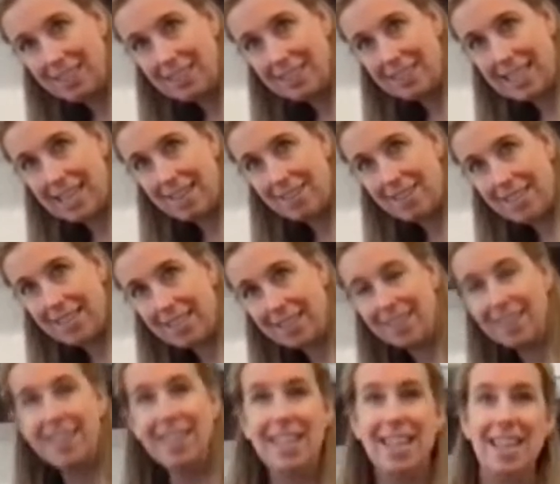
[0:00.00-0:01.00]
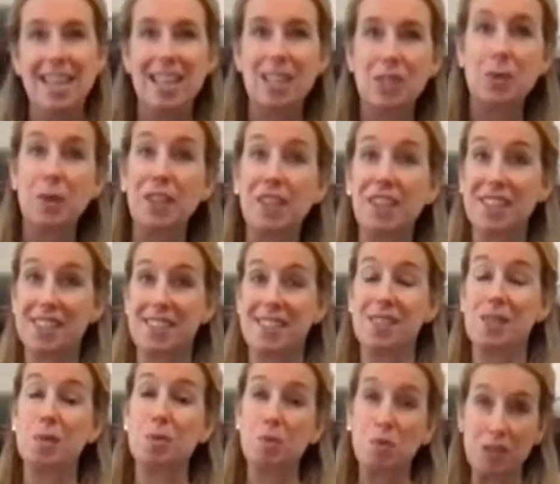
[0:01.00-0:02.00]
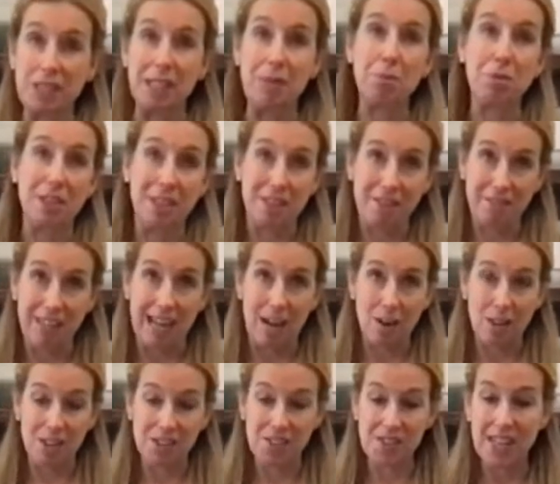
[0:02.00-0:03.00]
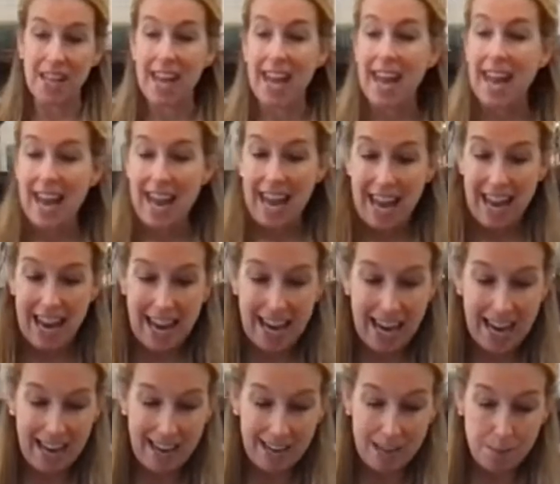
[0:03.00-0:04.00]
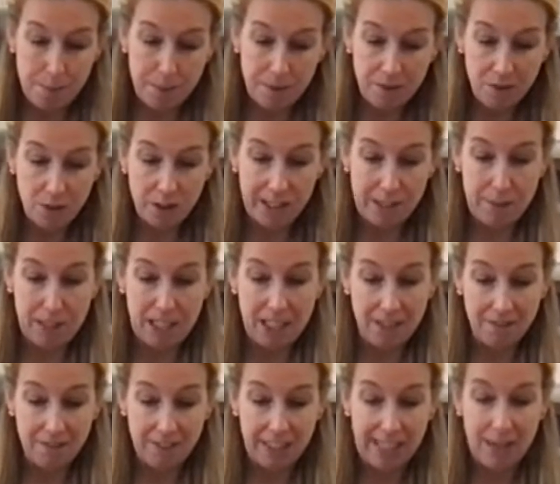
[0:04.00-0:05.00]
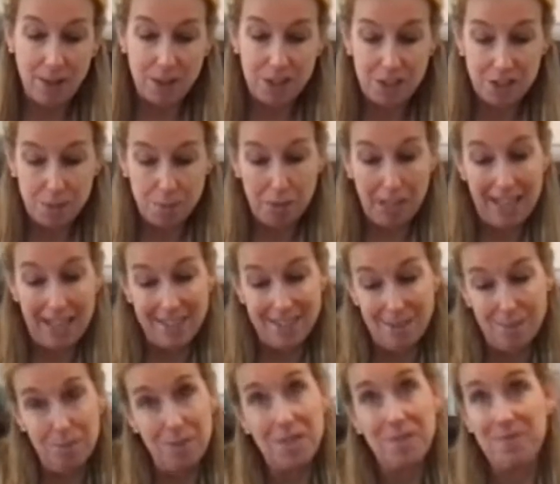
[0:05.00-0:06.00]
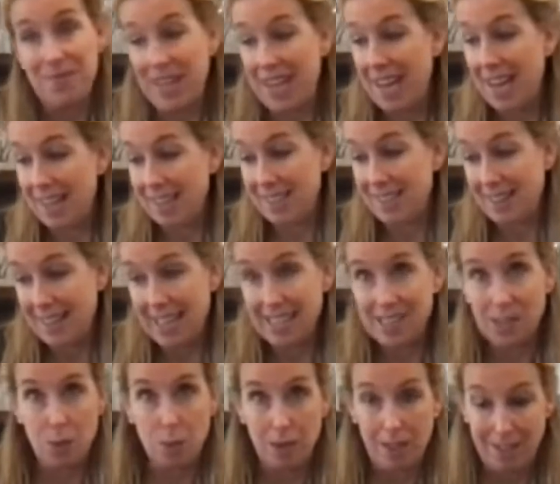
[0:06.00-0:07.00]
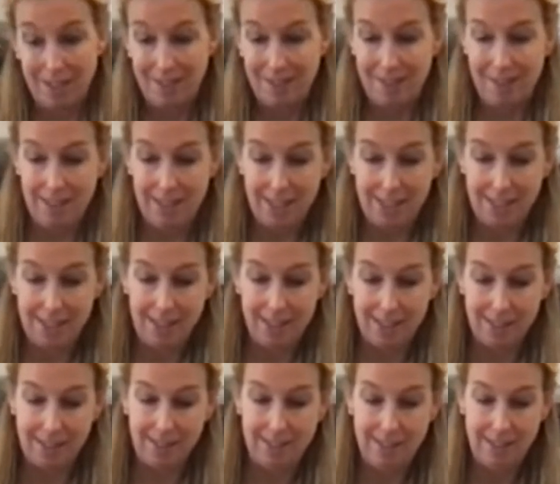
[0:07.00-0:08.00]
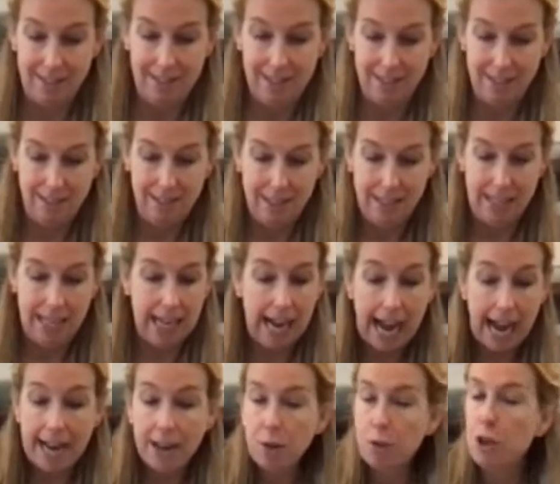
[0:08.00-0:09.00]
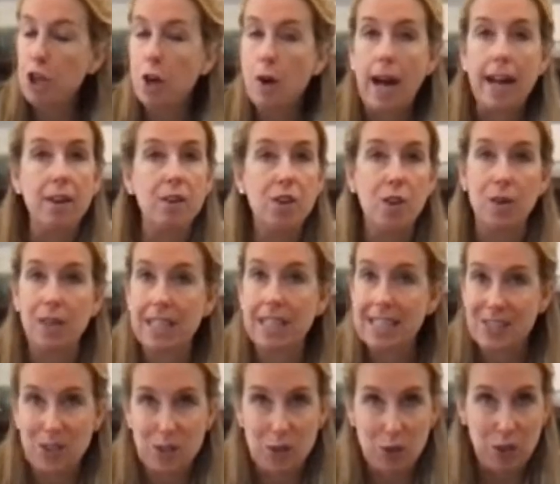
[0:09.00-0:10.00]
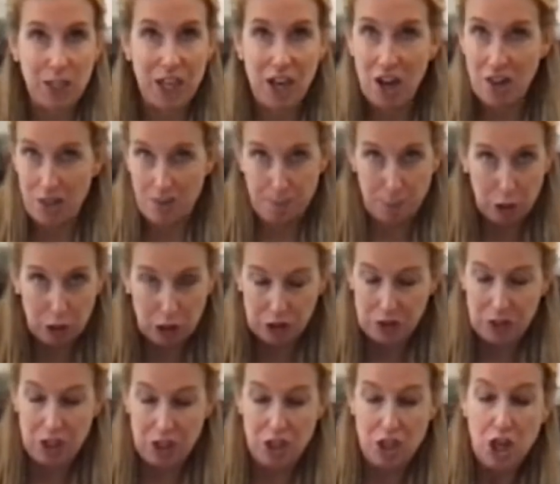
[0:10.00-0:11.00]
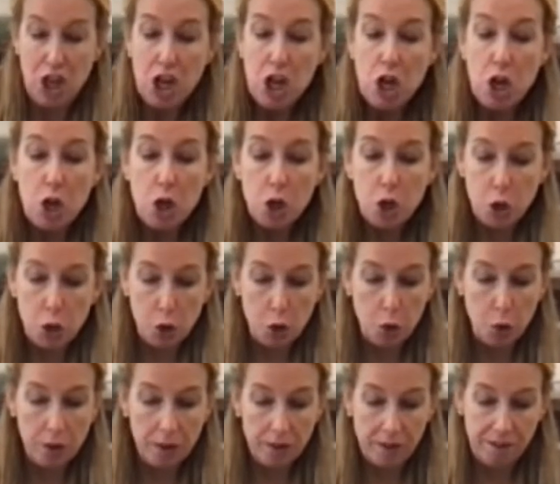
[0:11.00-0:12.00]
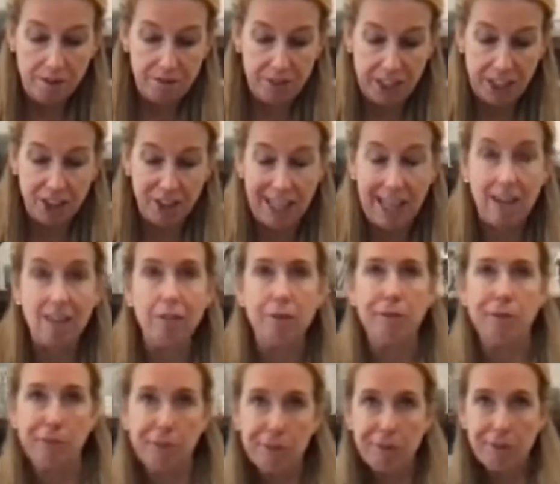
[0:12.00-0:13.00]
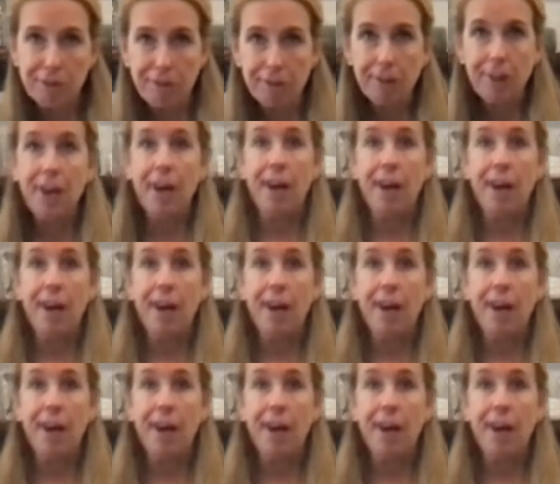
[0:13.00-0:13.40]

down here, is where you're going to see some really pretty flowers. And before they become flowers, they're blossoms, and that's what this is. And I don't know the history on the person who figured out, the